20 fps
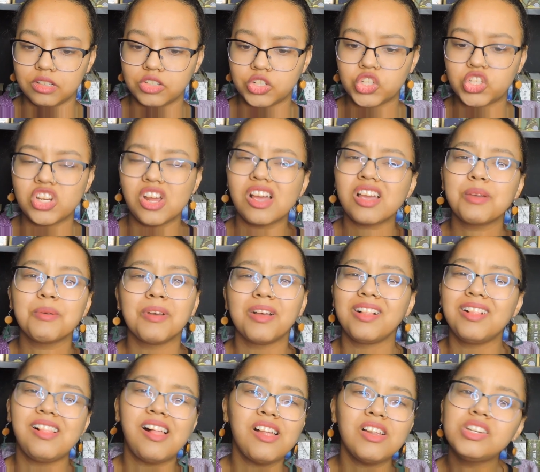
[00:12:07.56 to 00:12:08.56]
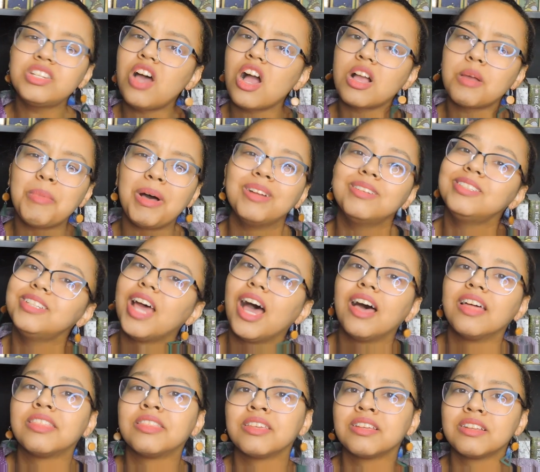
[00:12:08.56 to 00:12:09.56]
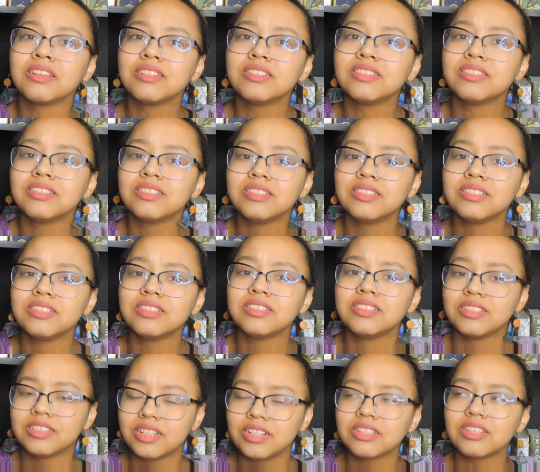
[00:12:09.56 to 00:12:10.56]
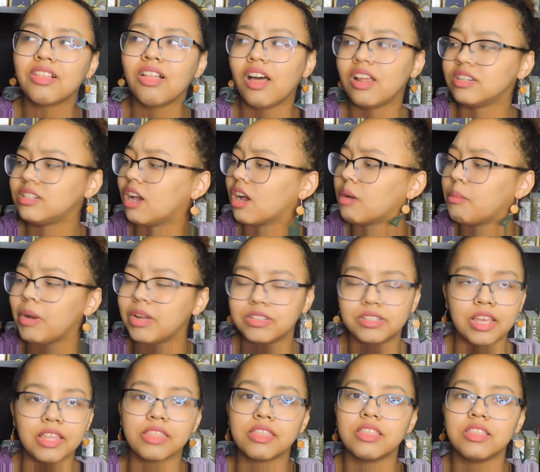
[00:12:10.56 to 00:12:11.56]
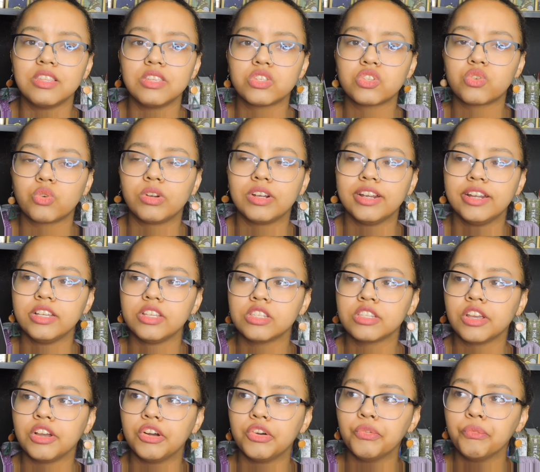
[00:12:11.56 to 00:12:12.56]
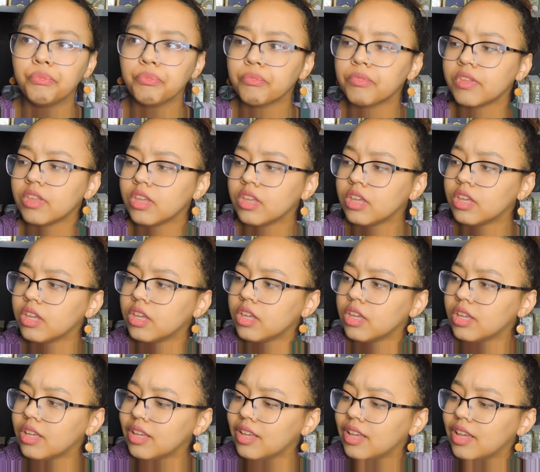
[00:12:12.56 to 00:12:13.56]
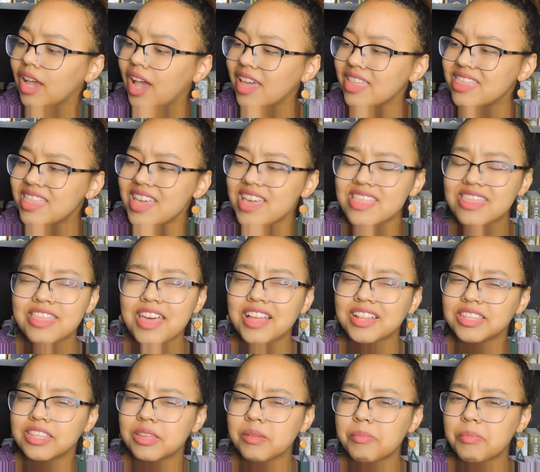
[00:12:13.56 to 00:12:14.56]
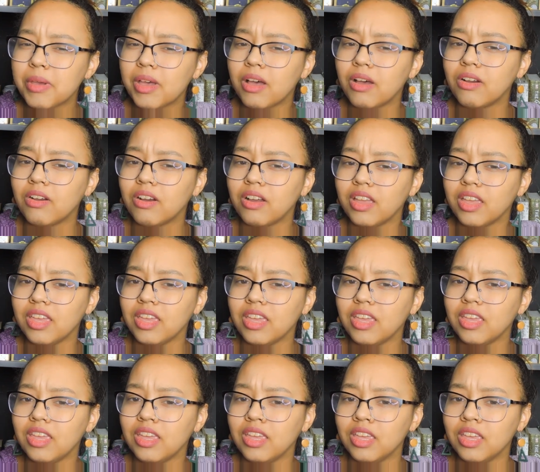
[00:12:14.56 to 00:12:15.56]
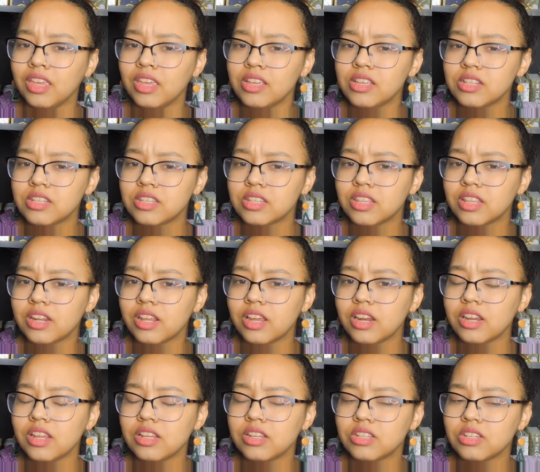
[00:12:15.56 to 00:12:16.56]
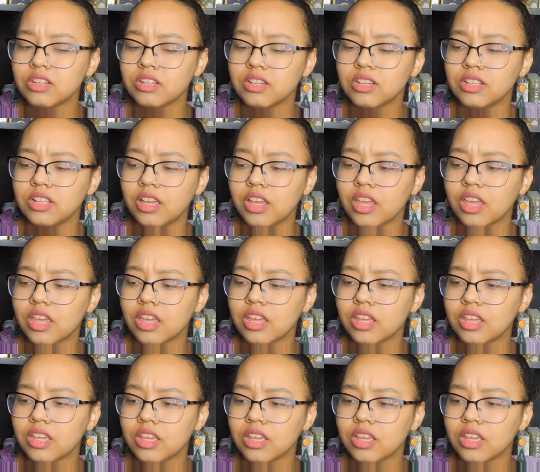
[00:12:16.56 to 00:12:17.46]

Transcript: Just talk, a lot of talk about death. There's a lot of talk about death in the story. So I think that's about it that I need to like